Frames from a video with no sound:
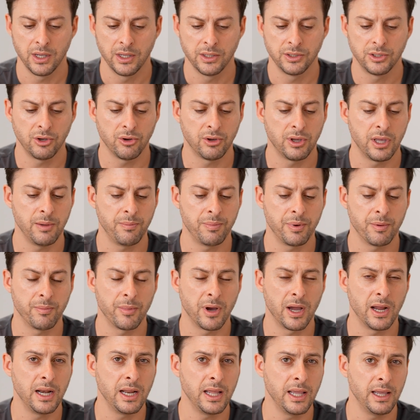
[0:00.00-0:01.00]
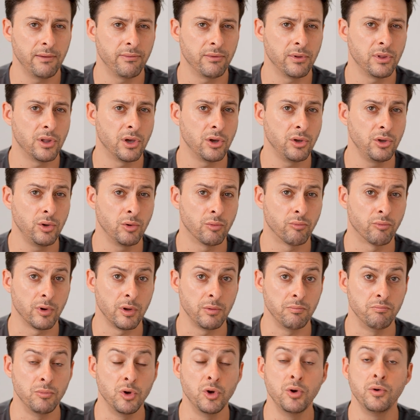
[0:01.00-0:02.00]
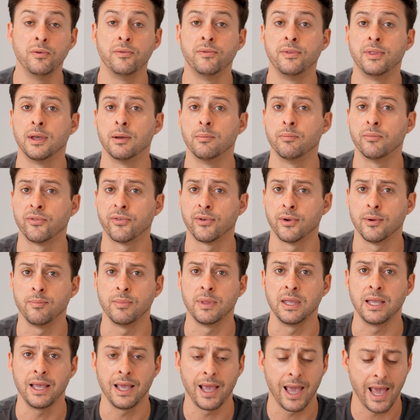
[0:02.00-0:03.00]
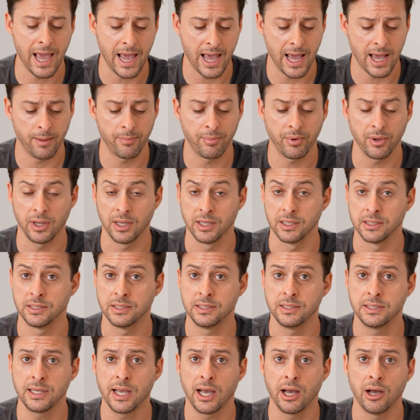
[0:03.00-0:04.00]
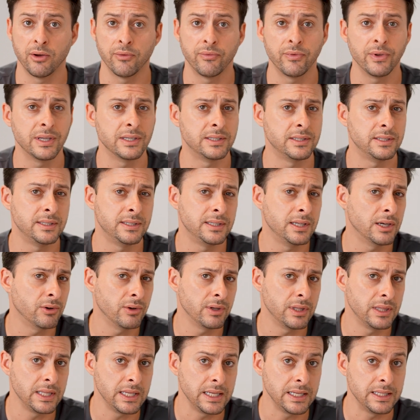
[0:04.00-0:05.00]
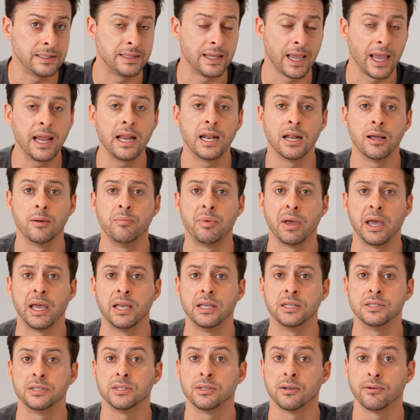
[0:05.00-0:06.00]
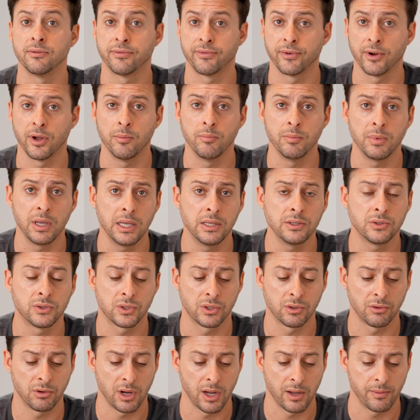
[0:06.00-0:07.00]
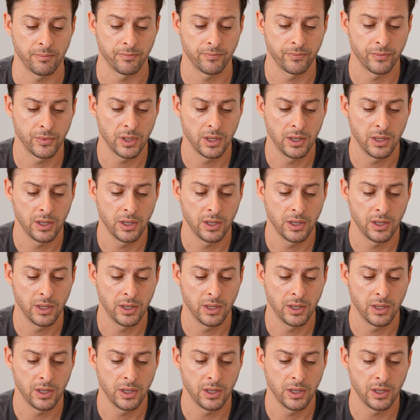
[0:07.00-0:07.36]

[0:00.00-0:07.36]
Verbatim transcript: So keep in mind, even though you remove them from the app itself, it's still in the database from Instagram.